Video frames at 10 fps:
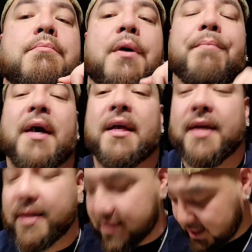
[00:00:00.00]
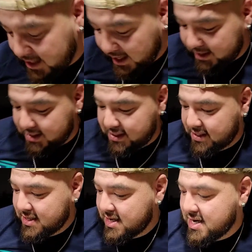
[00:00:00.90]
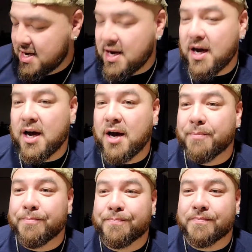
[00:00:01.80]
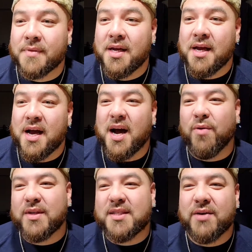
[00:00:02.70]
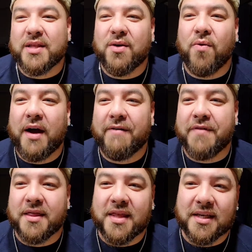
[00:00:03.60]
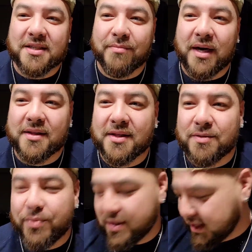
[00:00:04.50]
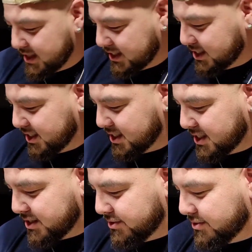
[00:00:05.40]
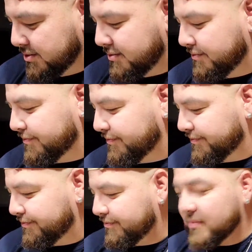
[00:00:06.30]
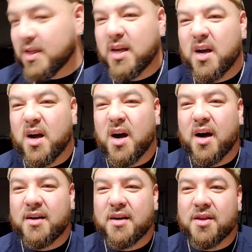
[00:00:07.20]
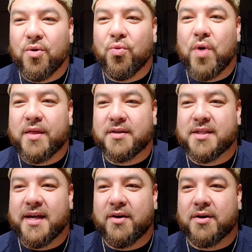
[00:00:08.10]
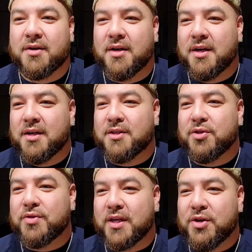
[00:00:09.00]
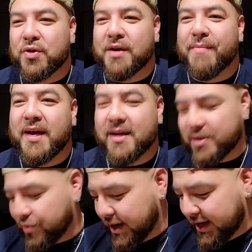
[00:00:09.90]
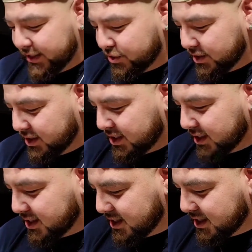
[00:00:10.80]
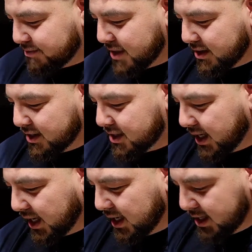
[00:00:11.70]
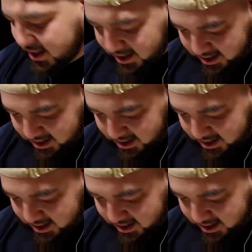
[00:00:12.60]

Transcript: But man, that is nice. Um, I would see what the wifey thinks about this, but I think she's a little under the weather today. Or do you think you can make a grand entrance just to smell this thing?